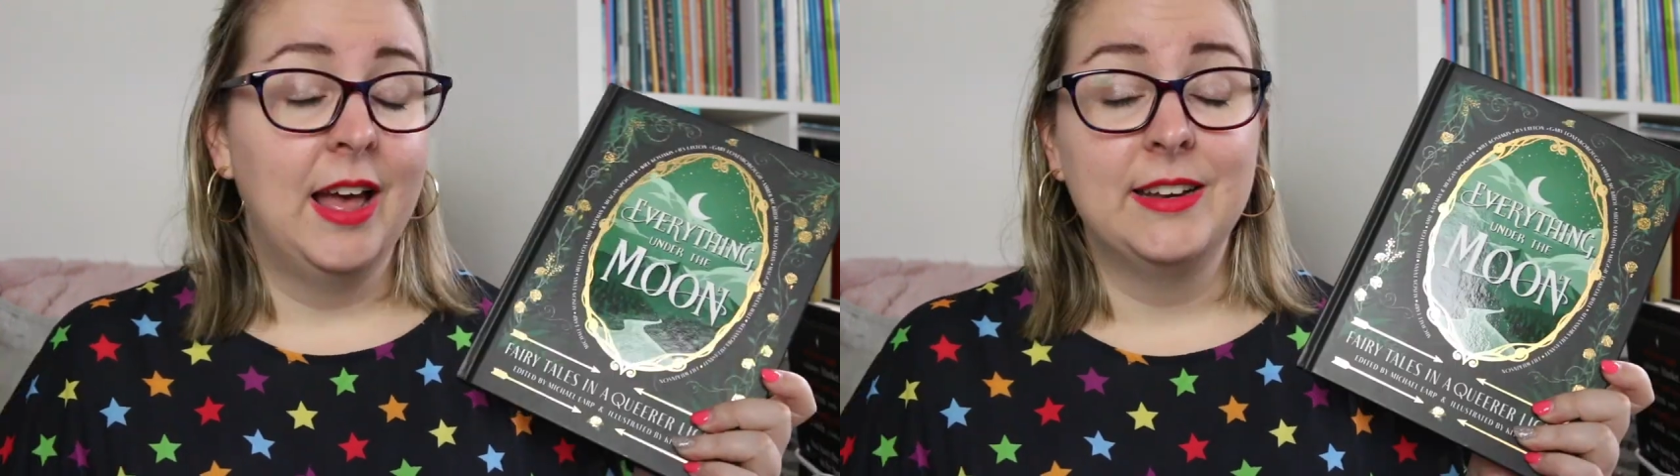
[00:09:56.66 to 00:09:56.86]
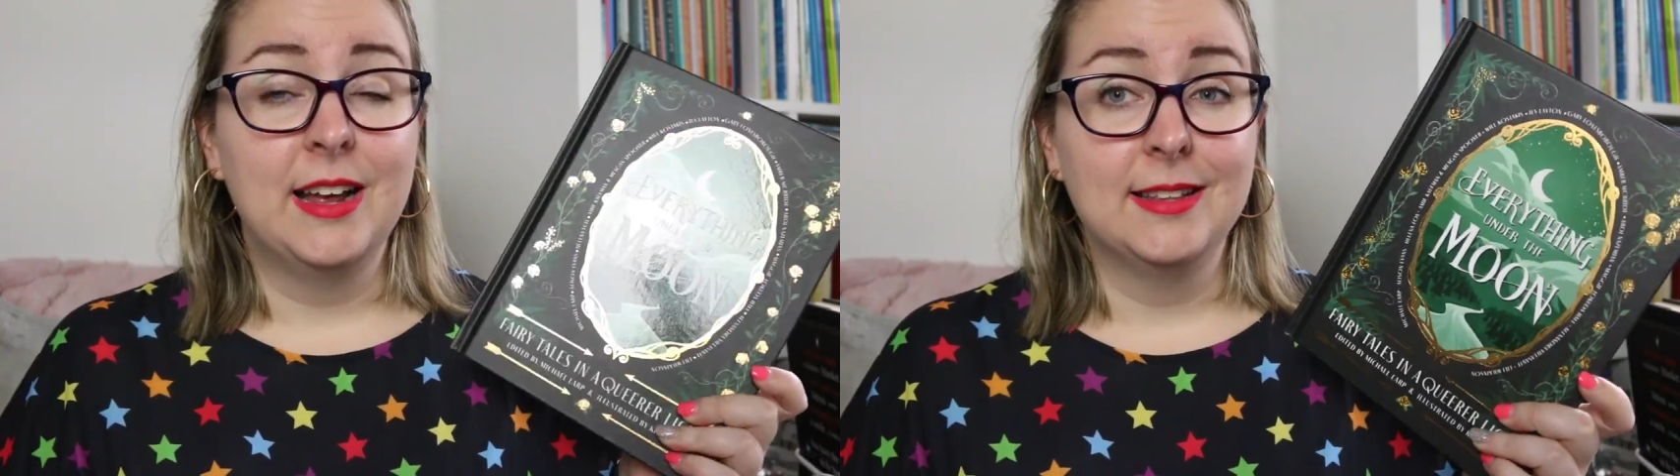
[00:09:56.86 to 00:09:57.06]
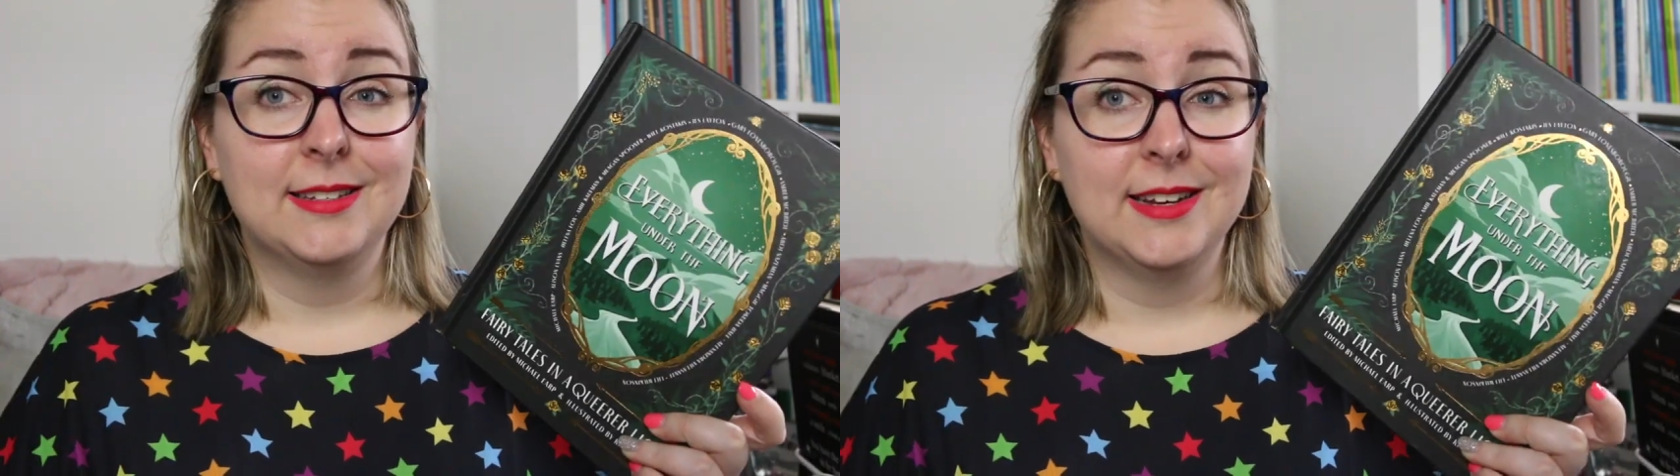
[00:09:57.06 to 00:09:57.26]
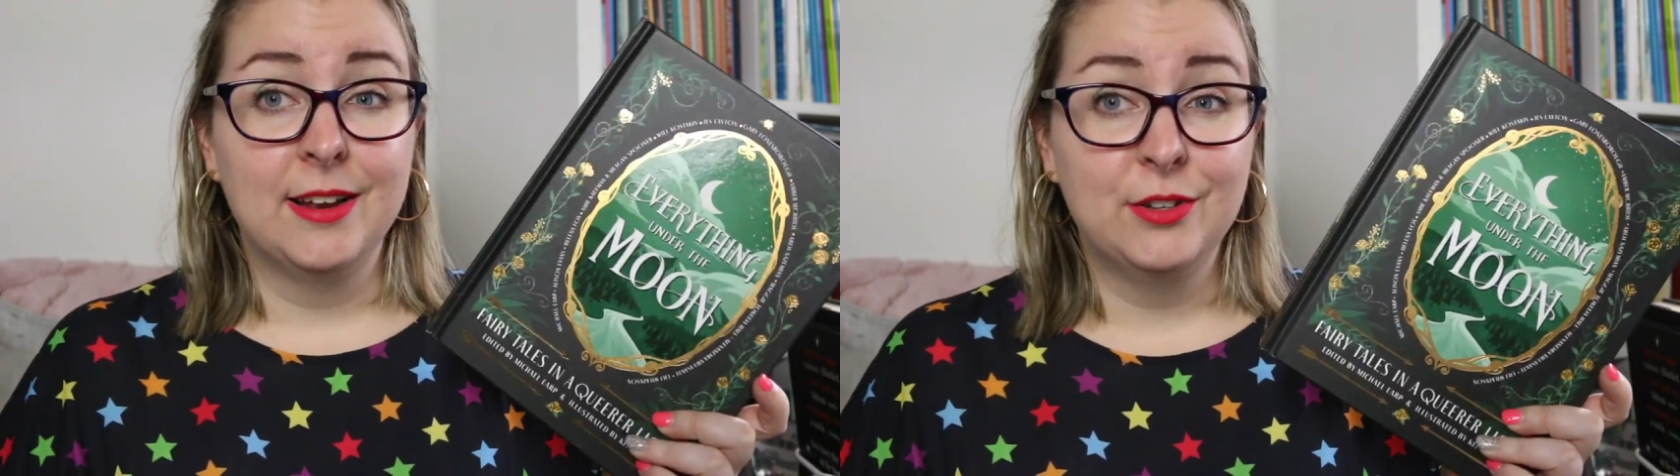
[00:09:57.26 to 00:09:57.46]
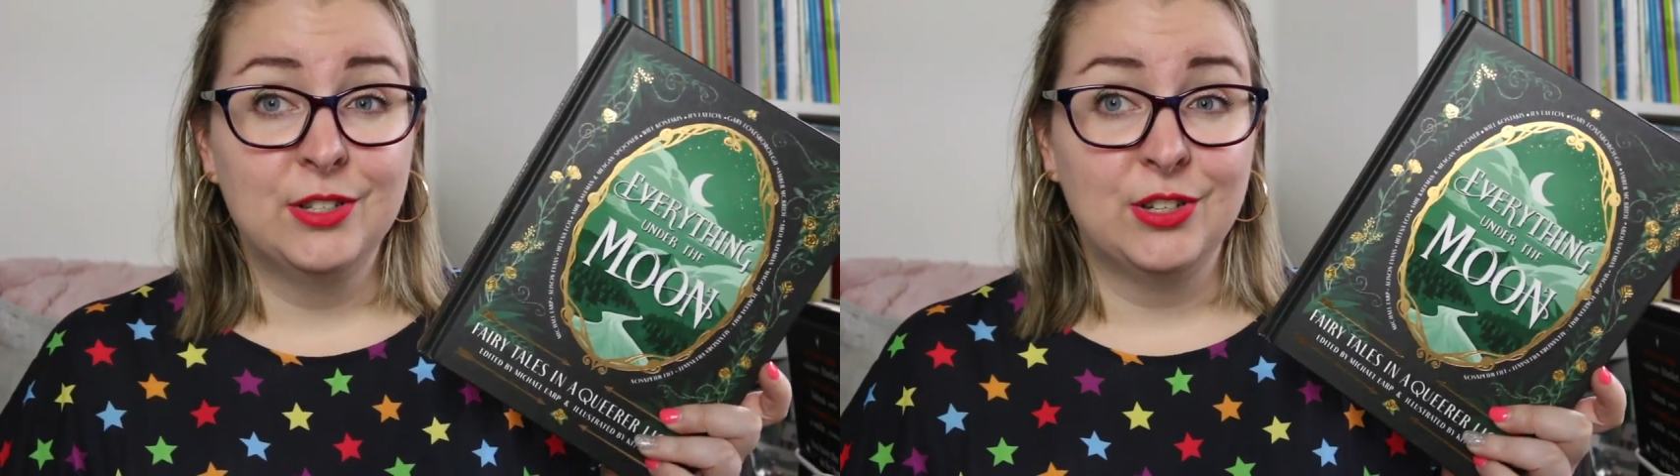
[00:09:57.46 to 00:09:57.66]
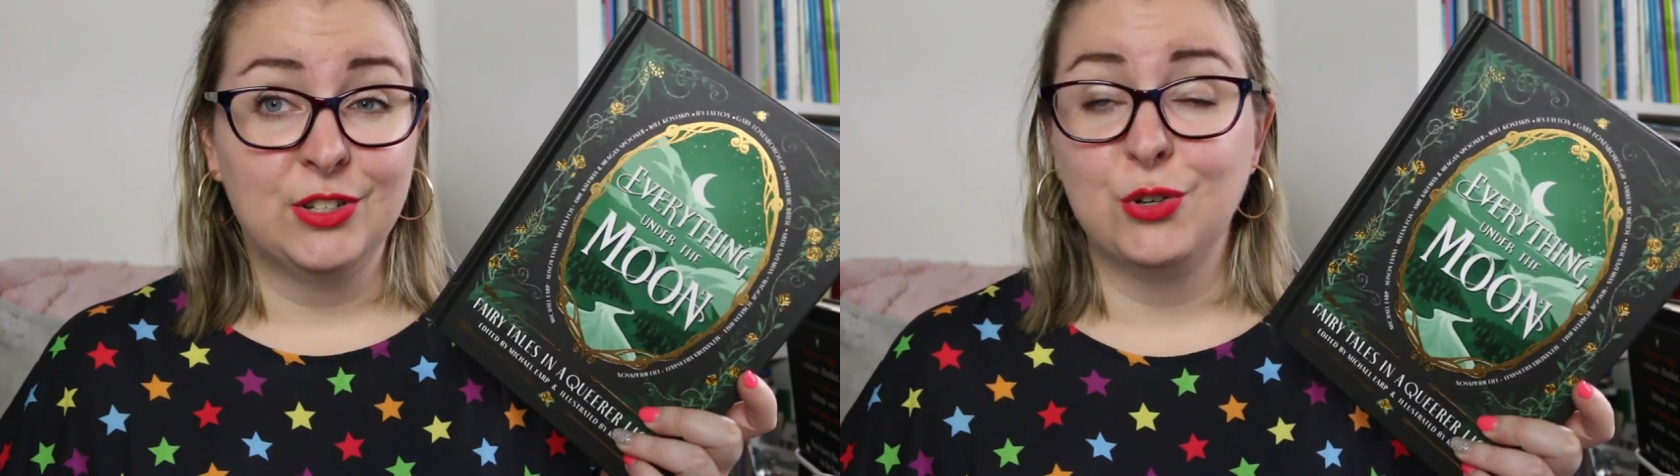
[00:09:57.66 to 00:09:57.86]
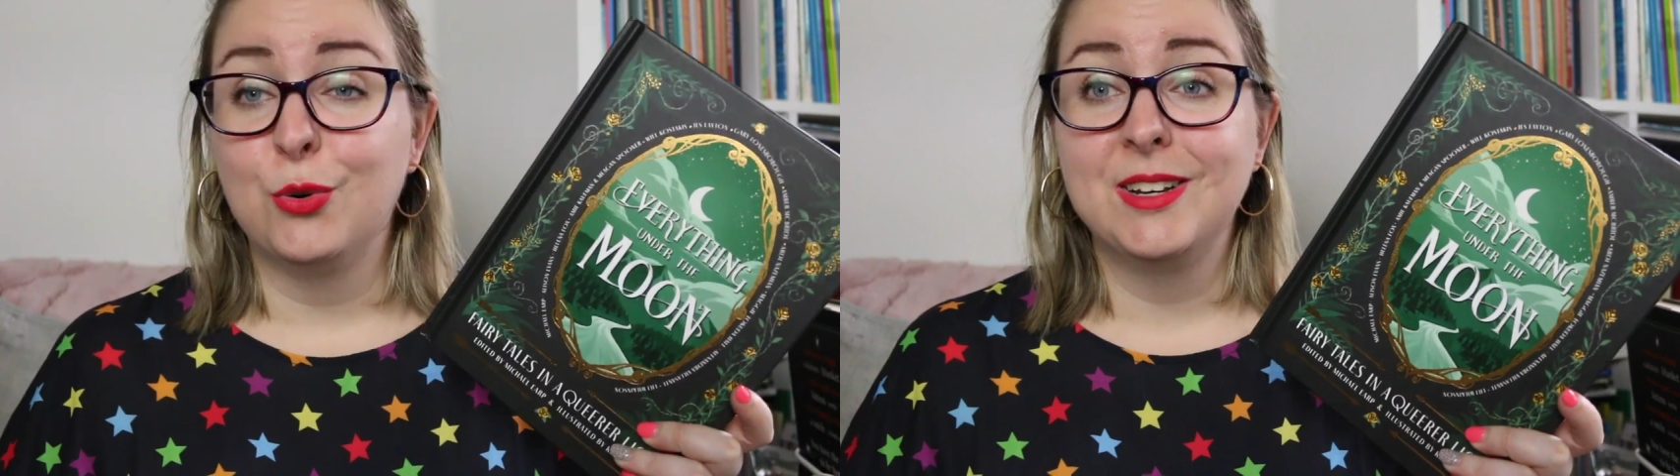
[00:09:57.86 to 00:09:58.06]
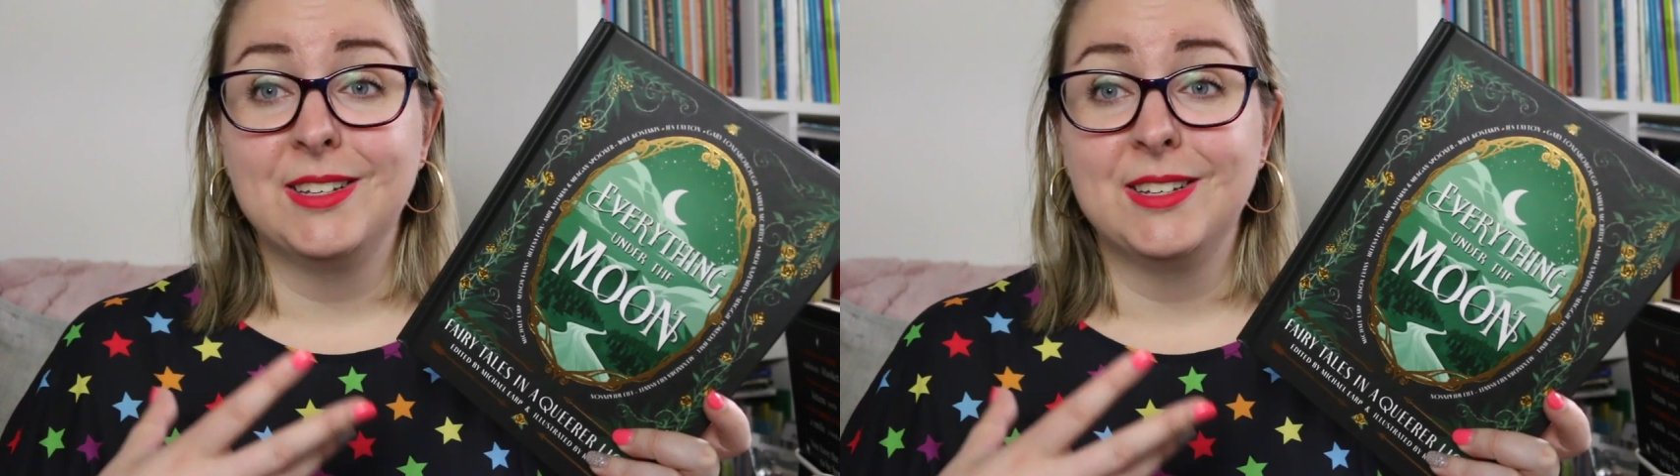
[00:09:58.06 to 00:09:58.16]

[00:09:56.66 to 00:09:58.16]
and Alison Evans stories